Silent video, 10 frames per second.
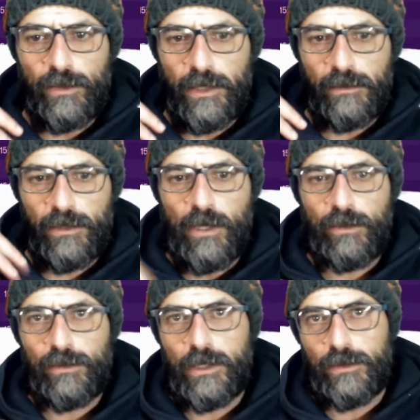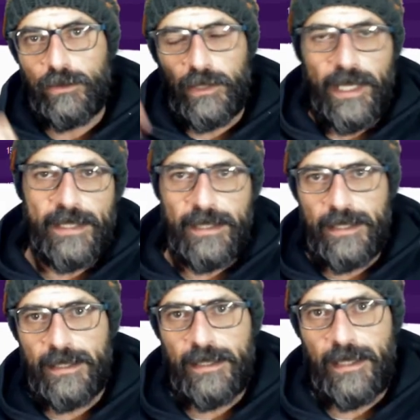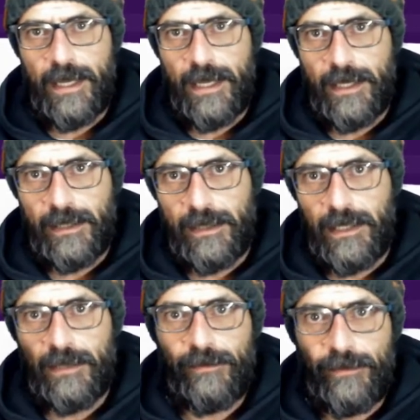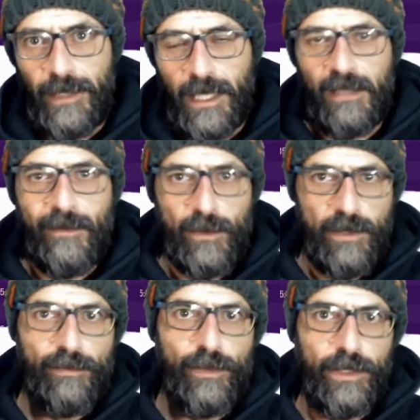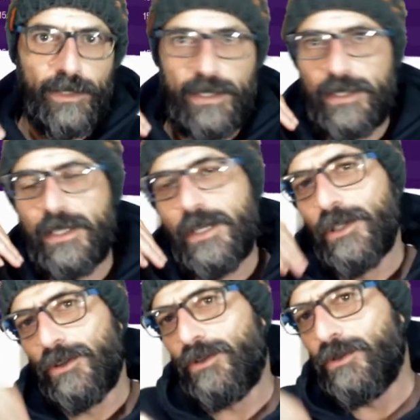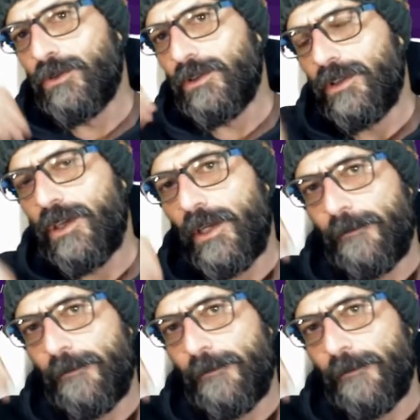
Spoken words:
go into the next season and give the utmost importance to the